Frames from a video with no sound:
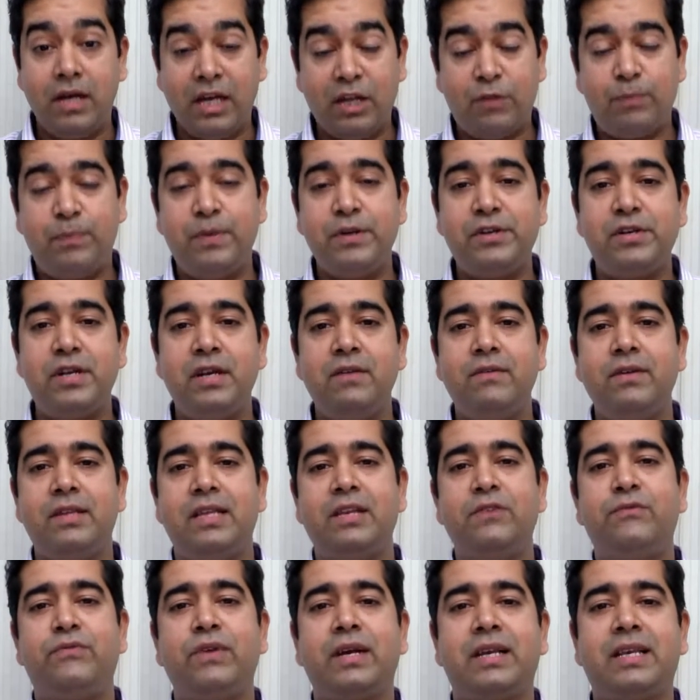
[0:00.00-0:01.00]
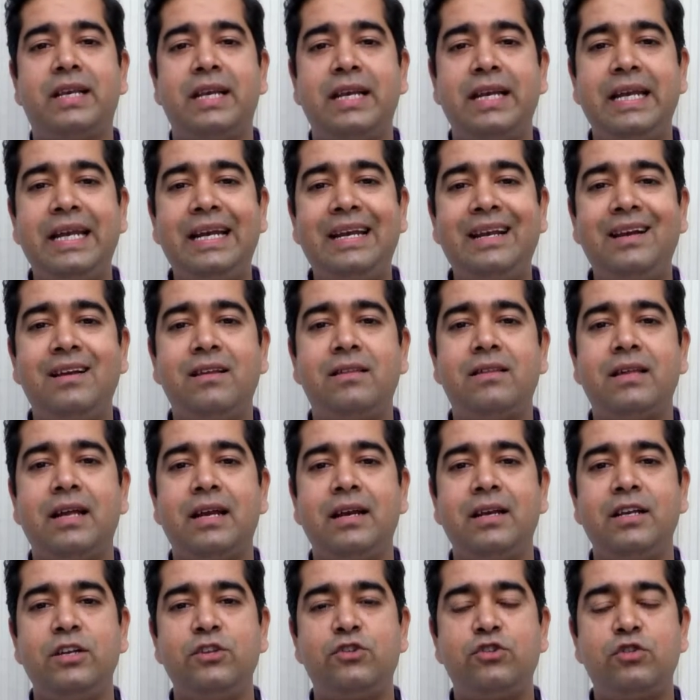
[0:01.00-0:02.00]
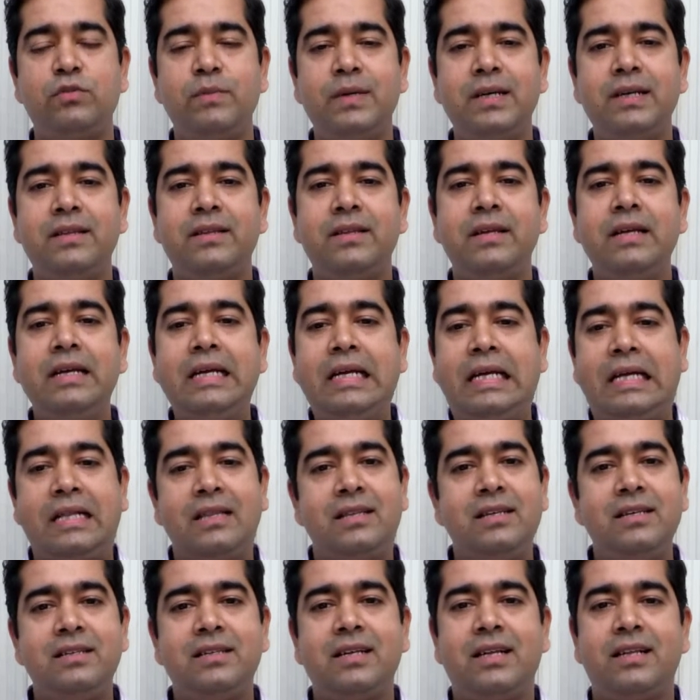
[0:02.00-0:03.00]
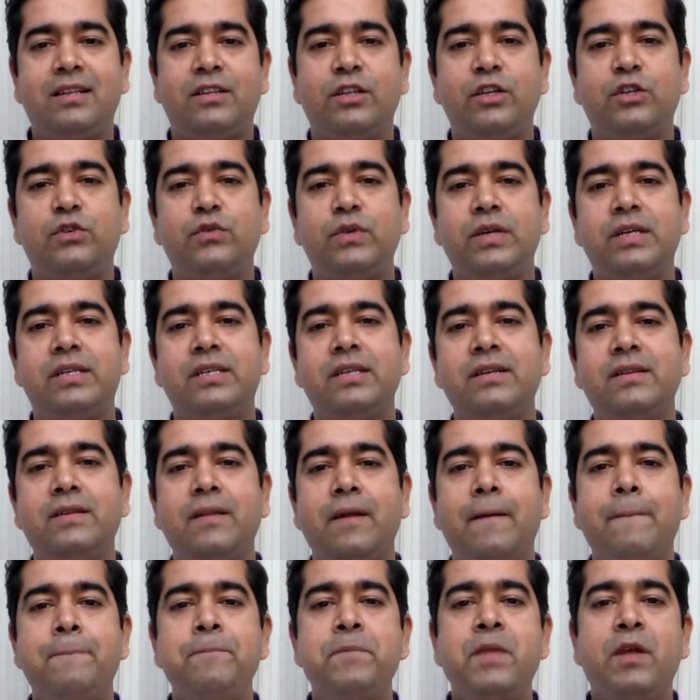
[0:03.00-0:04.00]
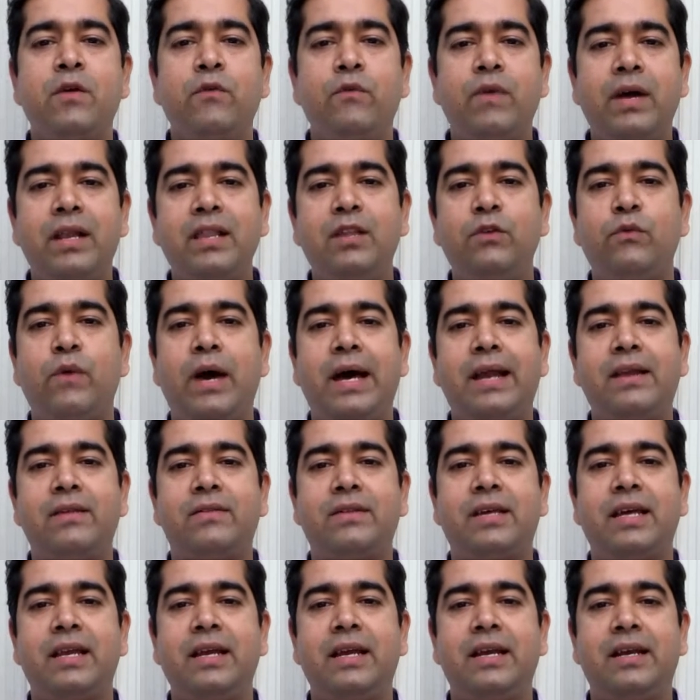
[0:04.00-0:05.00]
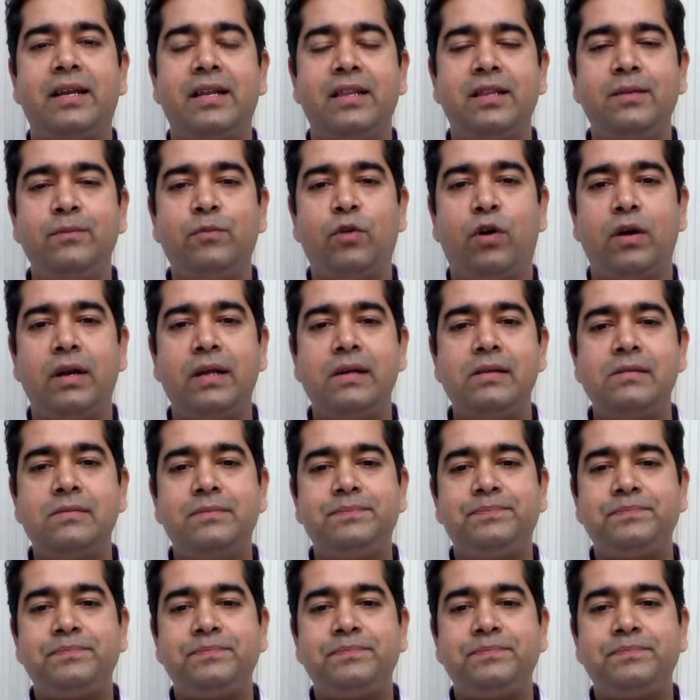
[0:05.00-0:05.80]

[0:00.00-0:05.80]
especially with infected needles and instruments, these are the situations when the virus can enter the body.